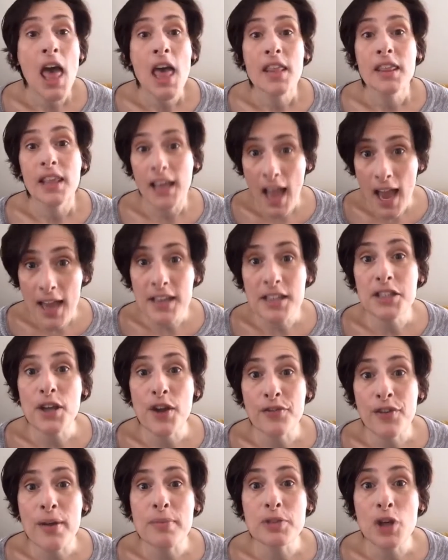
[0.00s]
the kind of
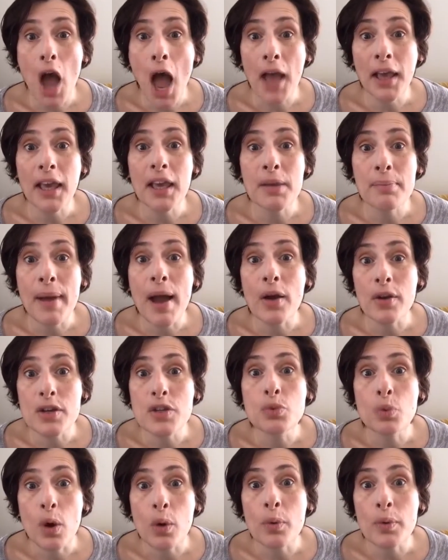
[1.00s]
stuff I'm talking about
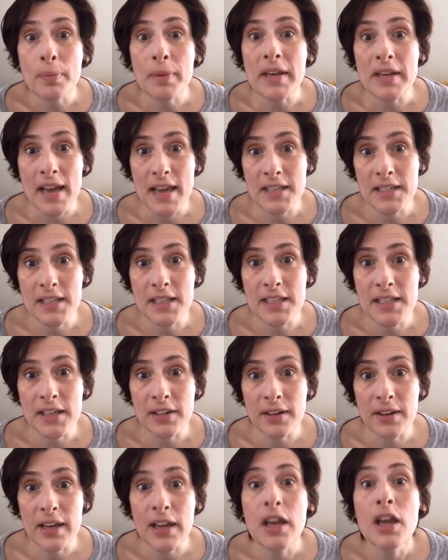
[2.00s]
is what would be
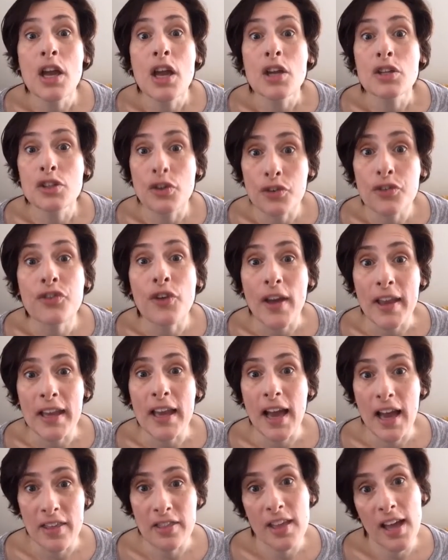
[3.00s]
necessary to fight
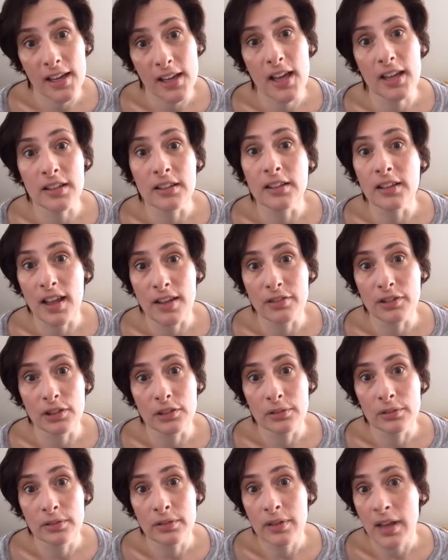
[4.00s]
on that kind of level.
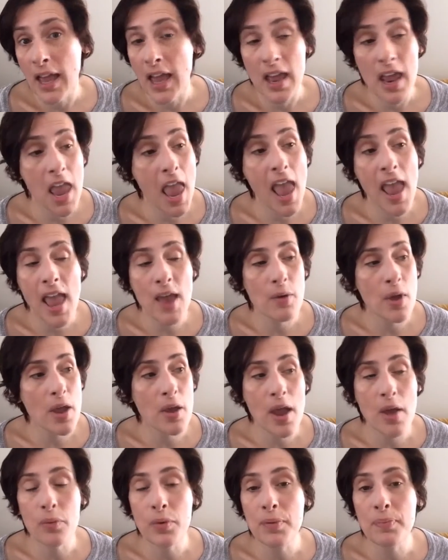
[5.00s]

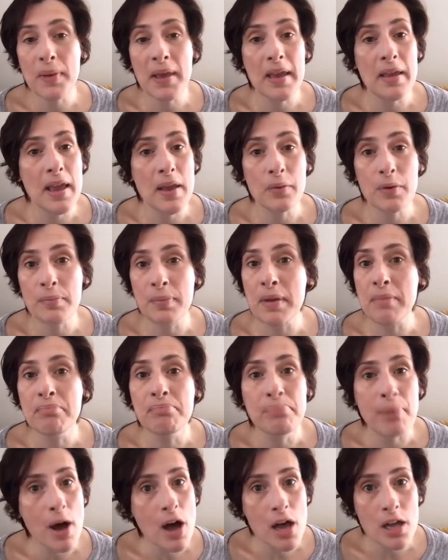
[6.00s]
It would be
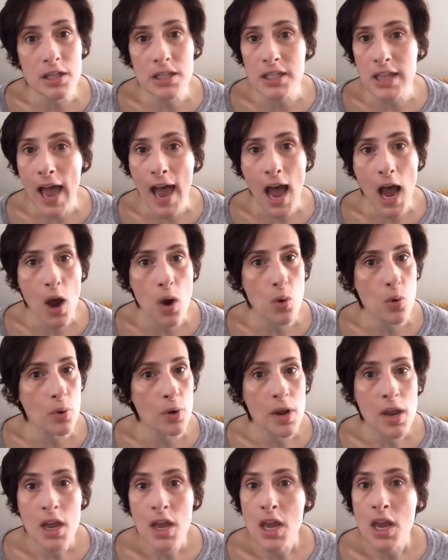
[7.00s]
balls
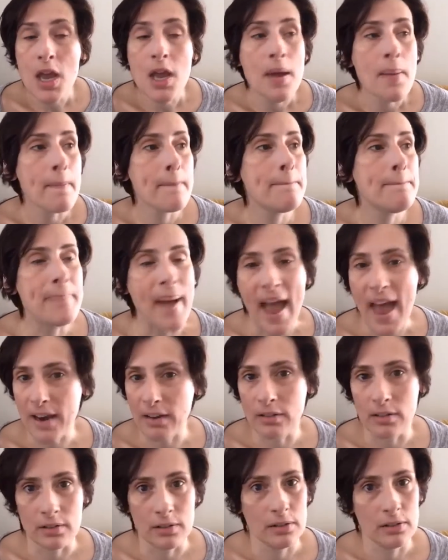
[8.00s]
out
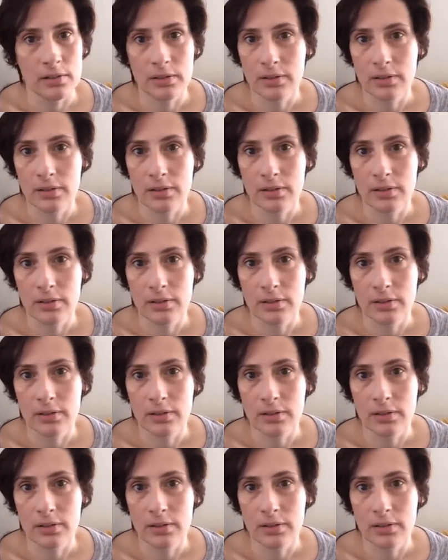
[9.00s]
battle.